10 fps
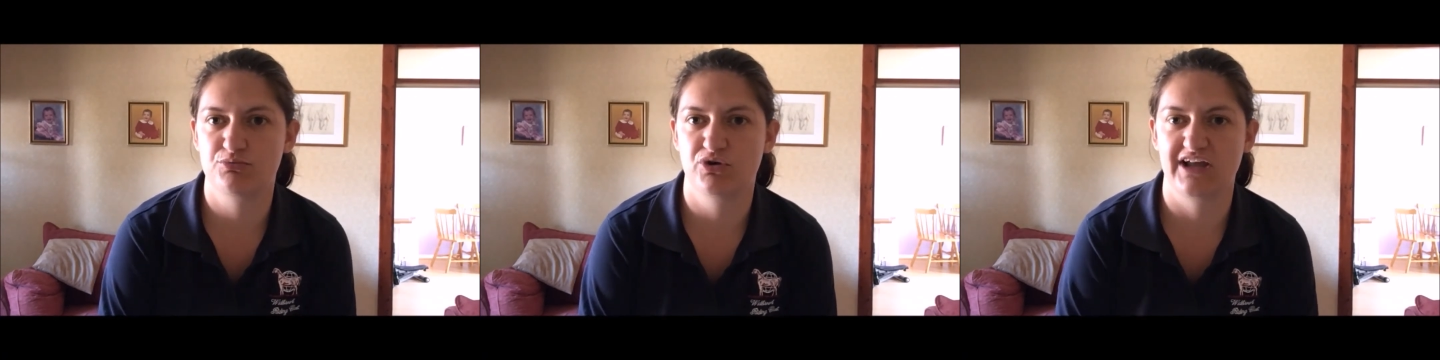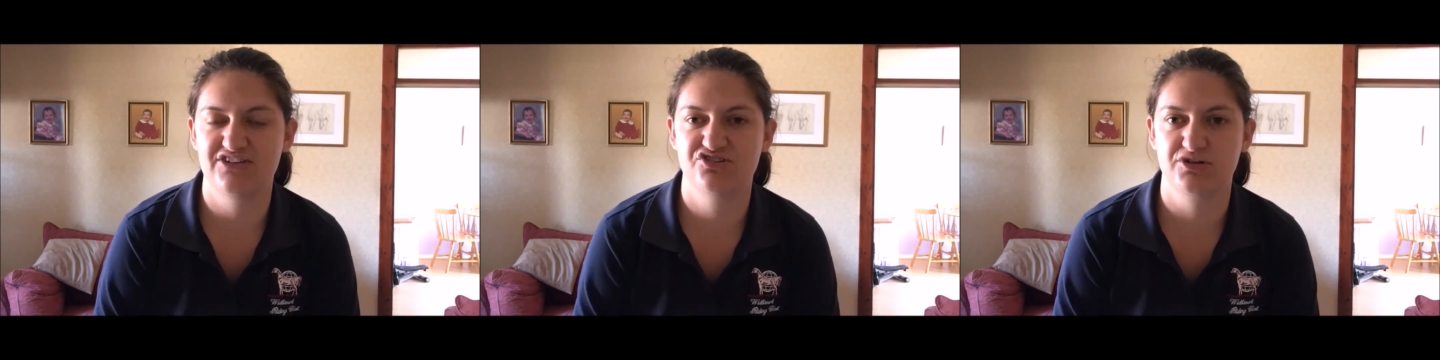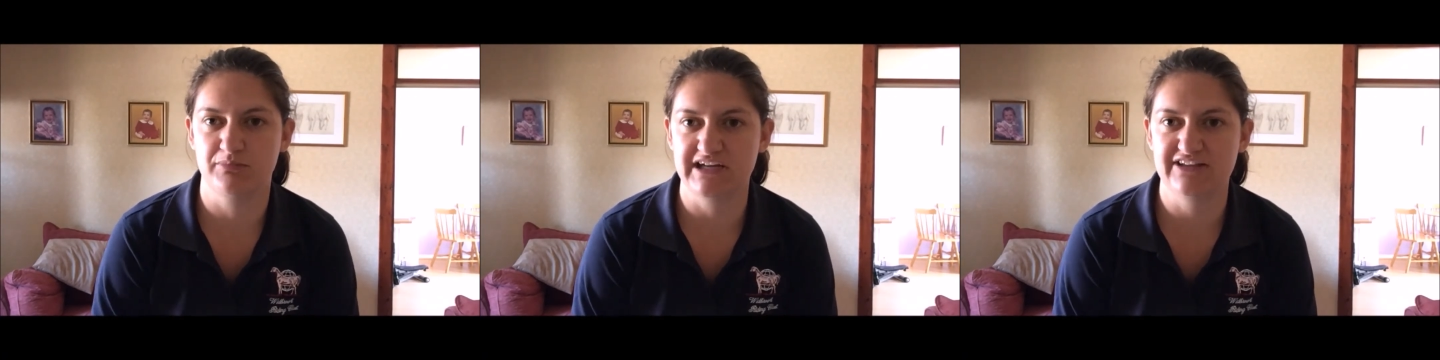we're more likely to
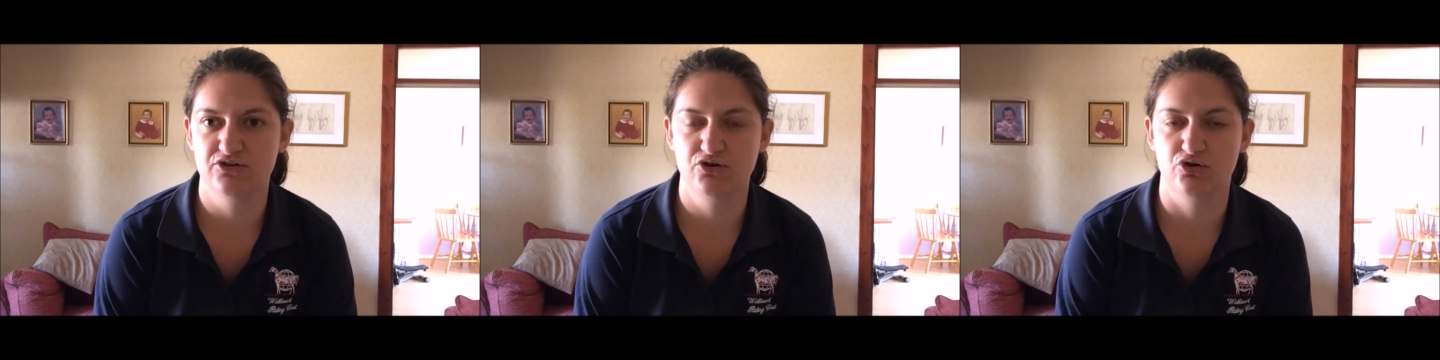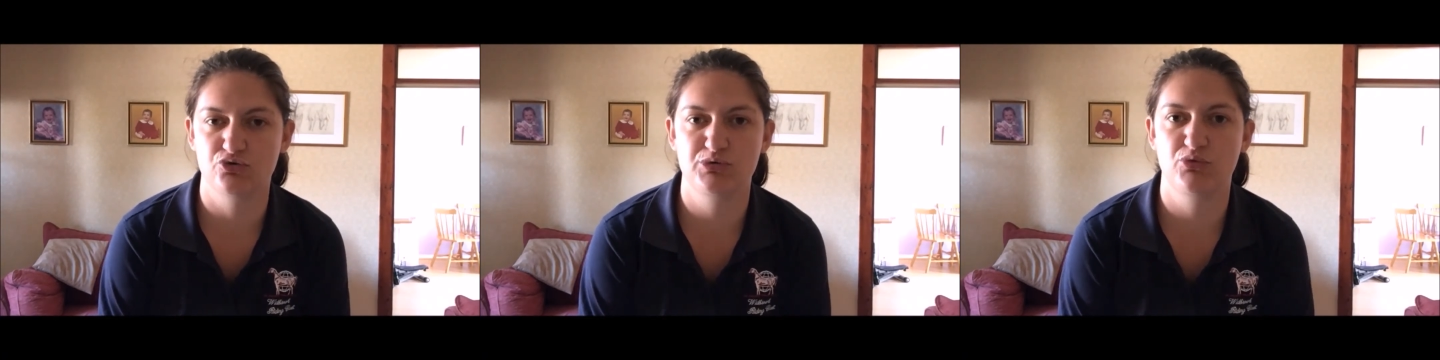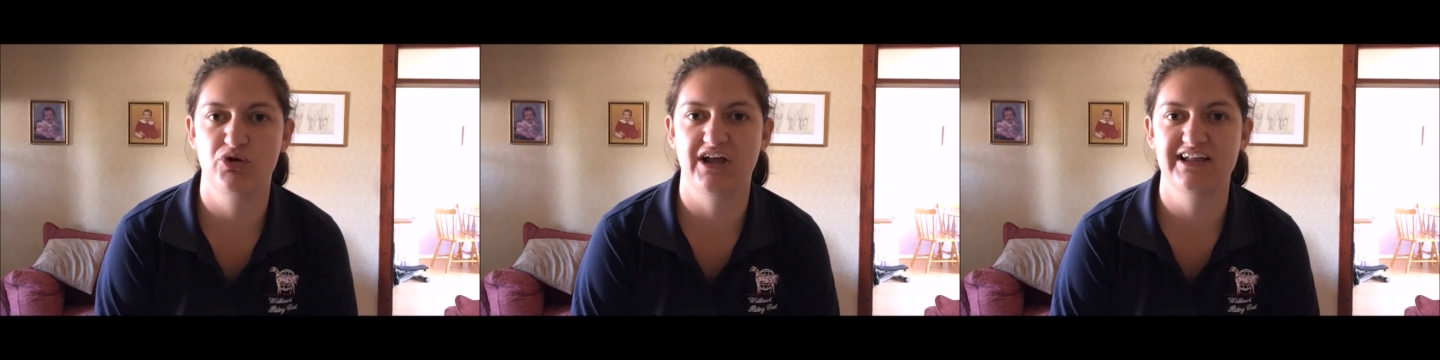complete the course, we're
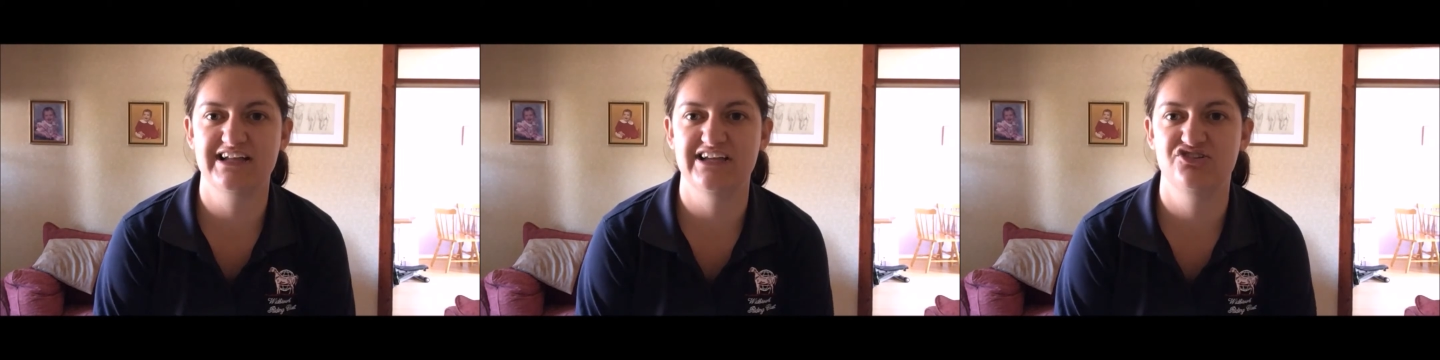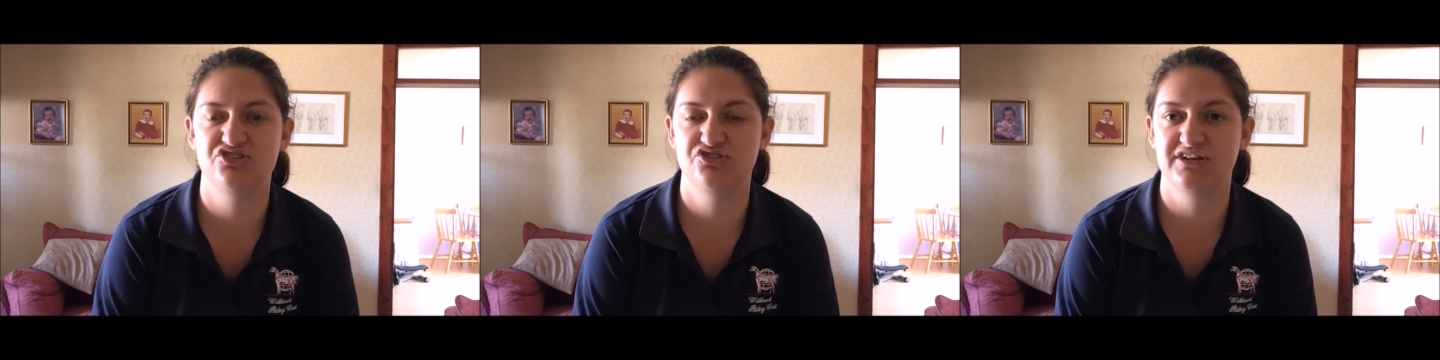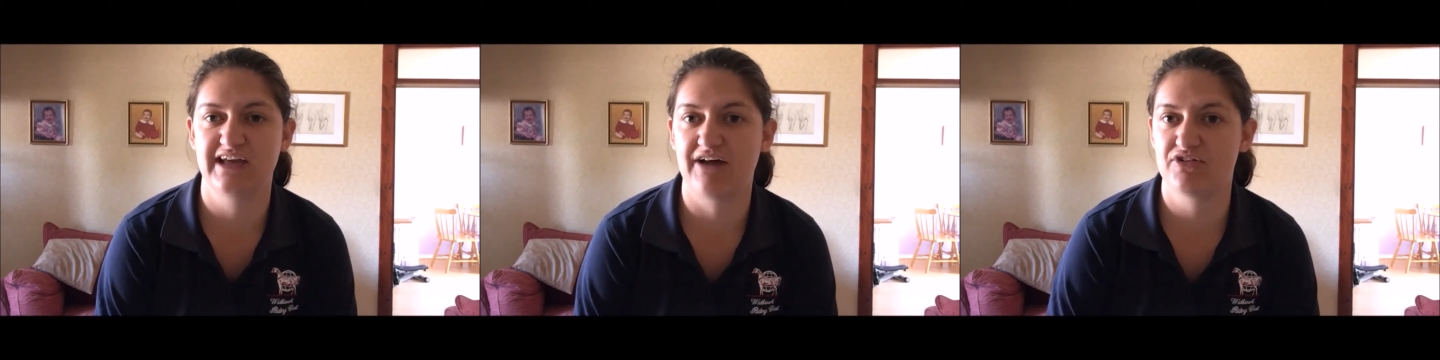more likely to
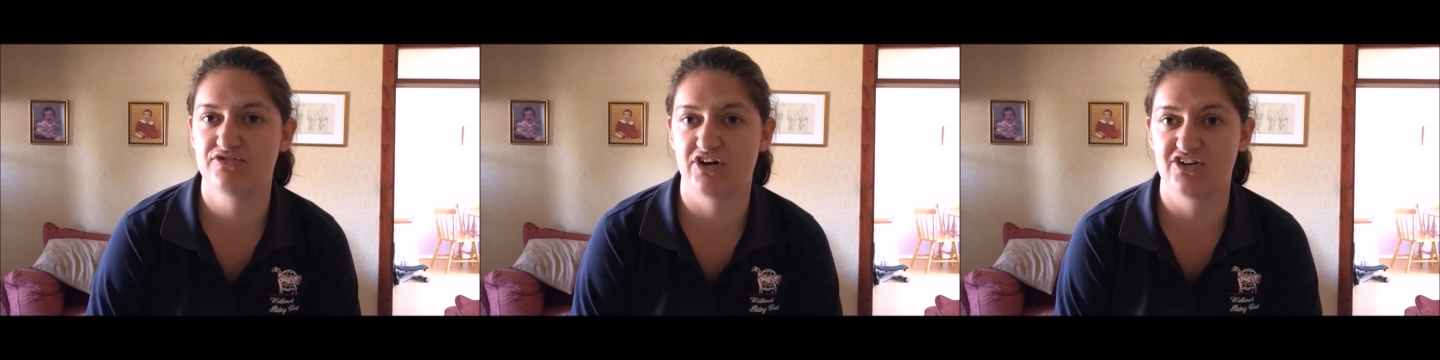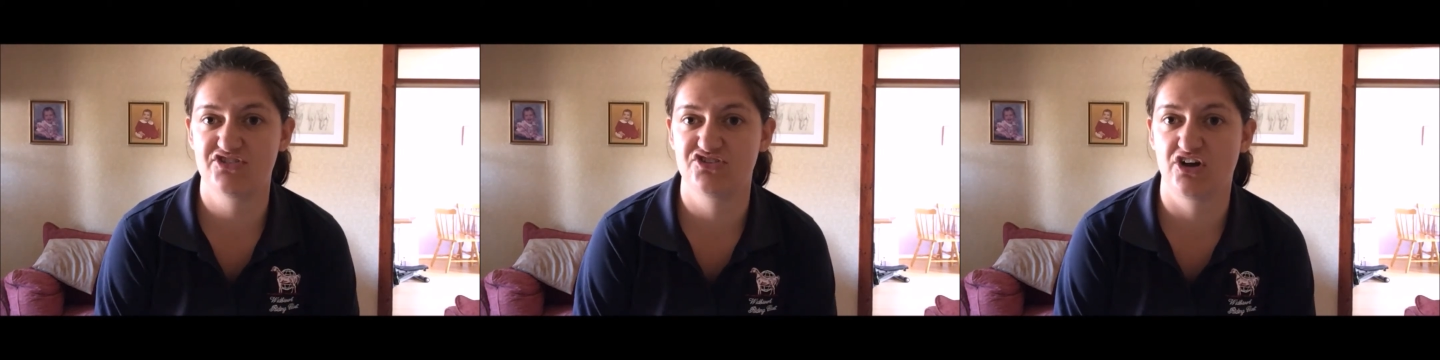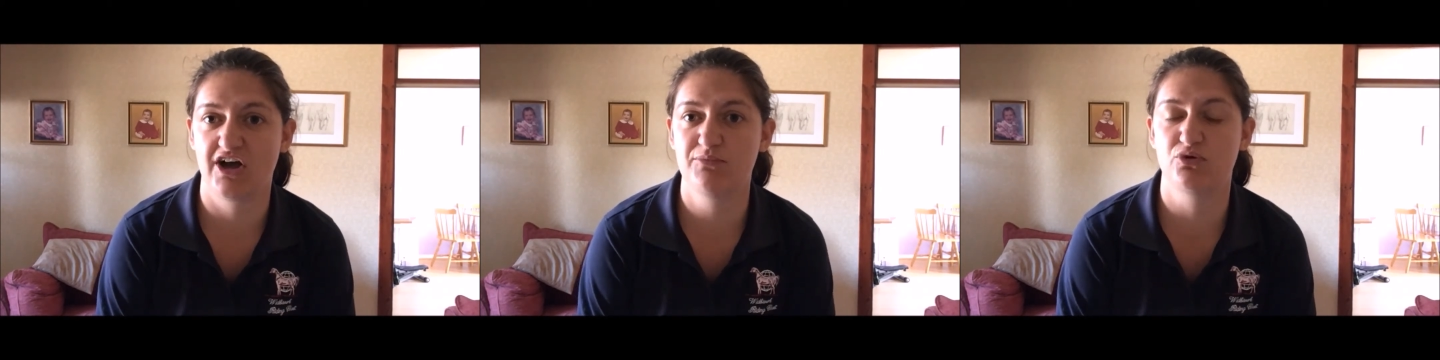have a faster
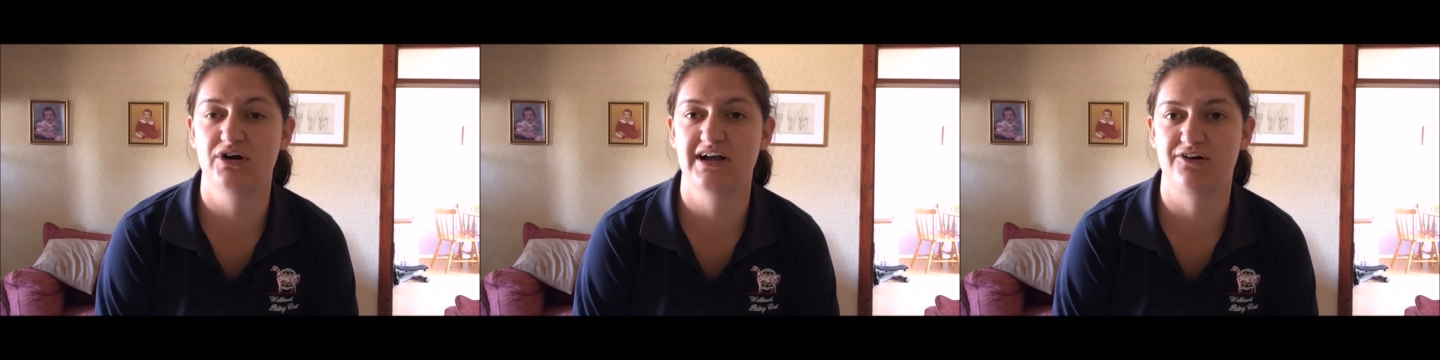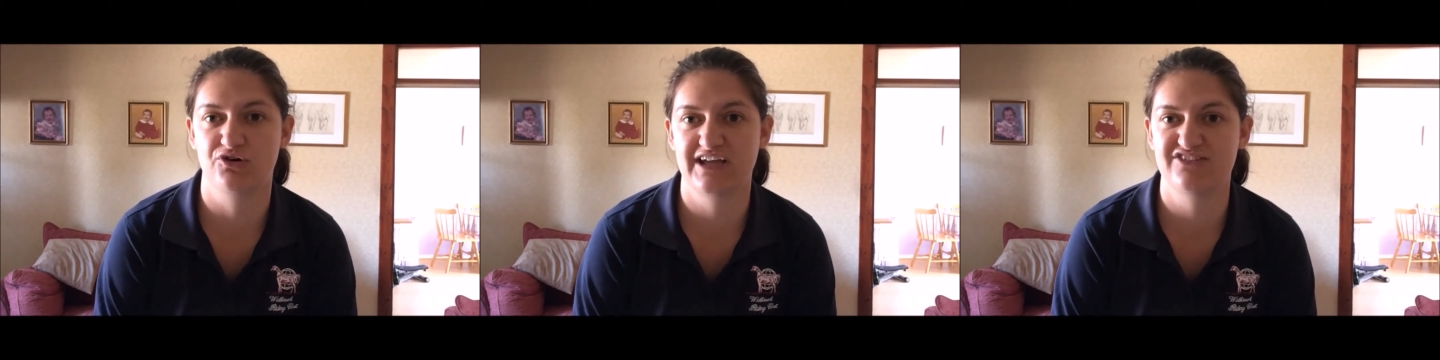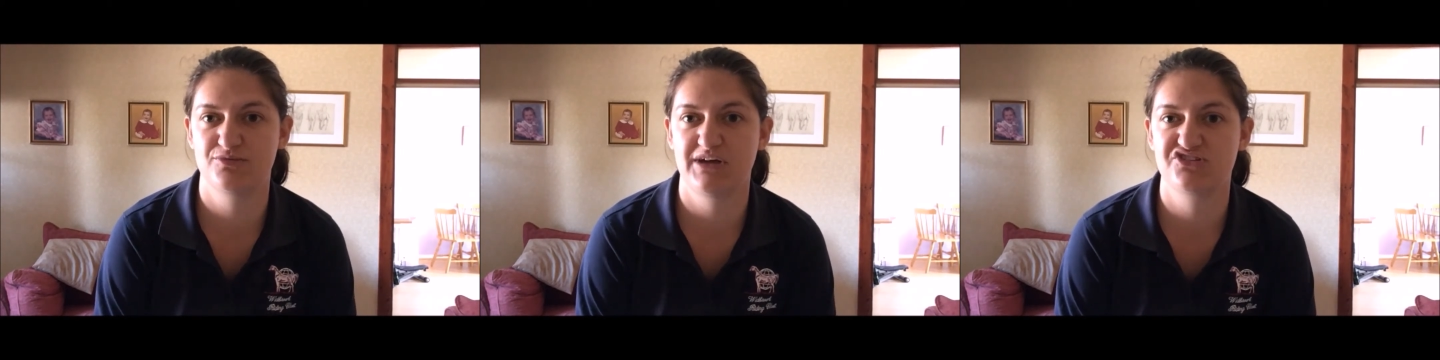time or
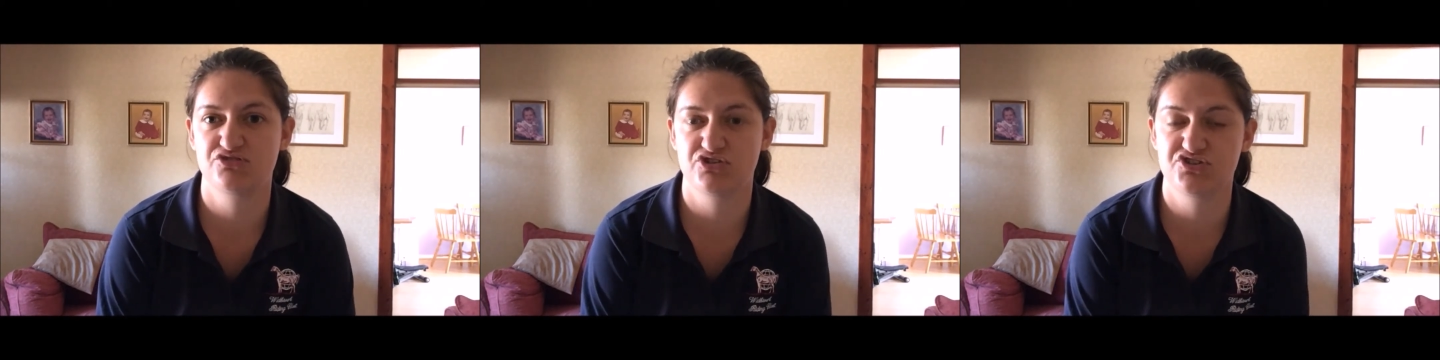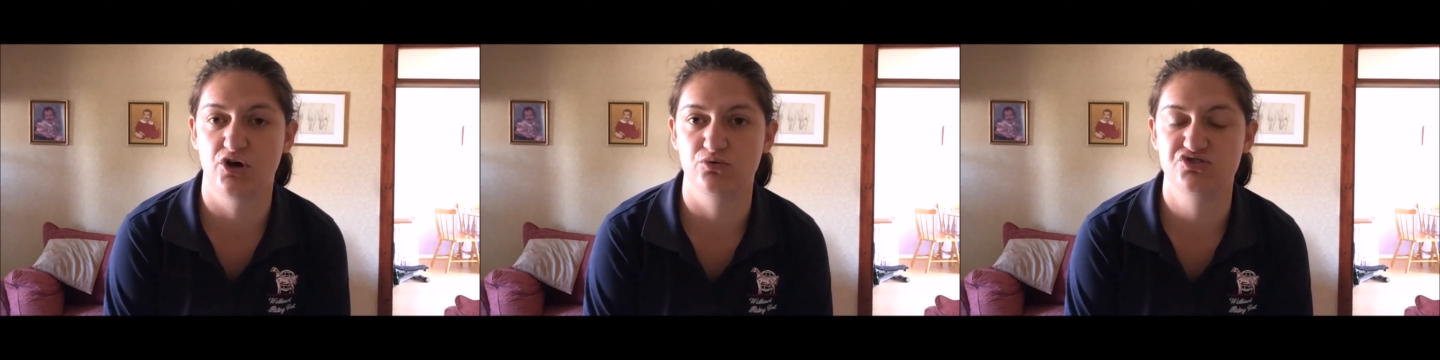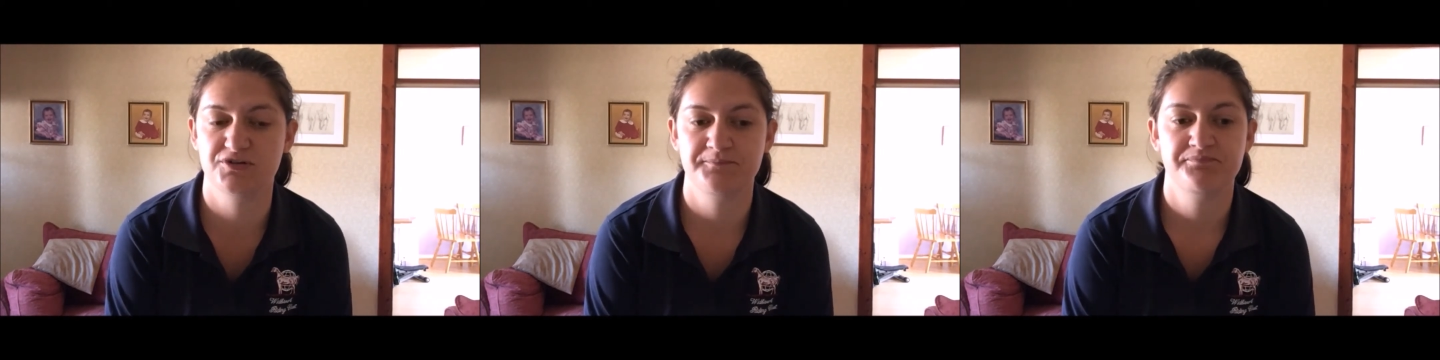get a better result,